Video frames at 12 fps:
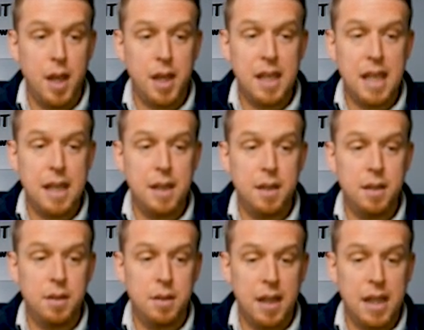Again,
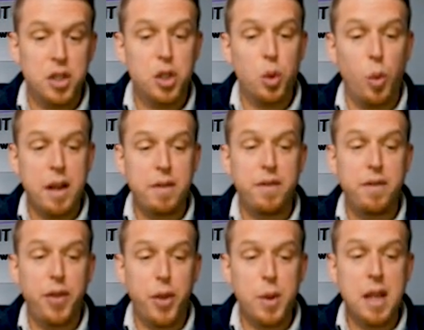it's
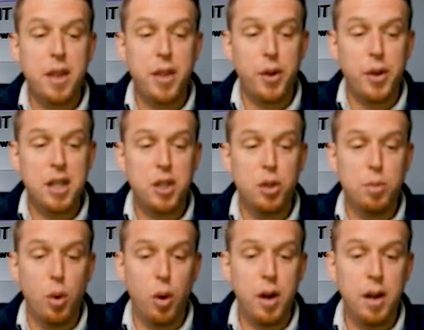2332
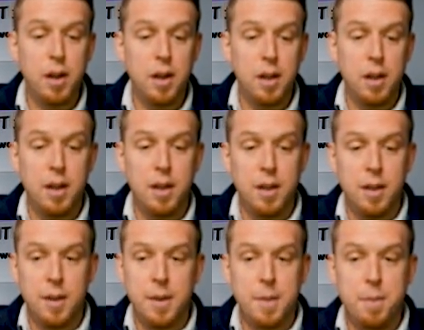more,
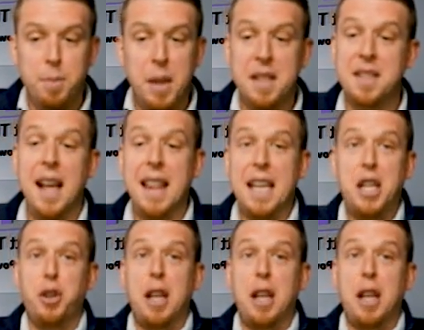but it's not like you're